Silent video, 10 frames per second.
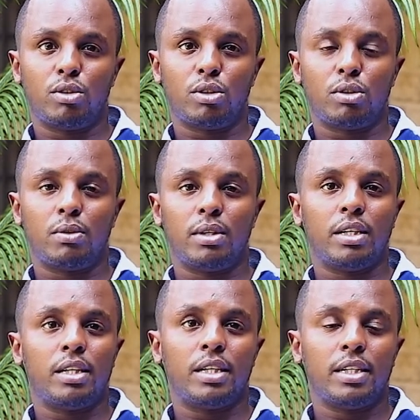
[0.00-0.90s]
through
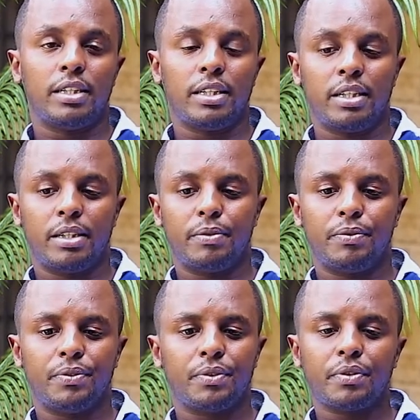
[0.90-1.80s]
uh,
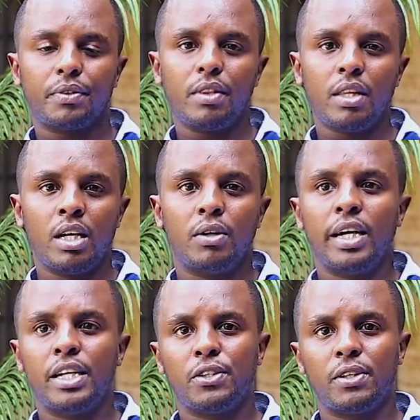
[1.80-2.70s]
um, our
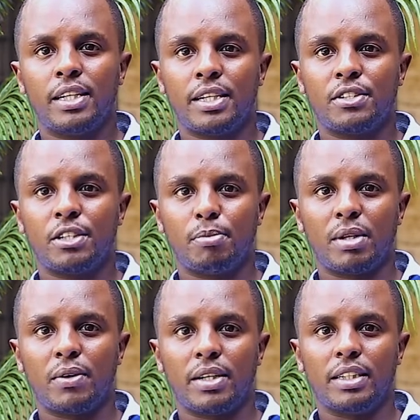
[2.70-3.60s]
hydroelectric
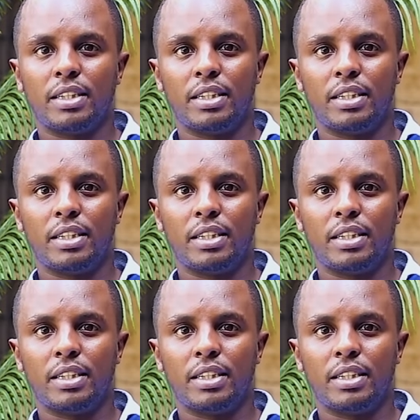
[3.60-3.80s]
power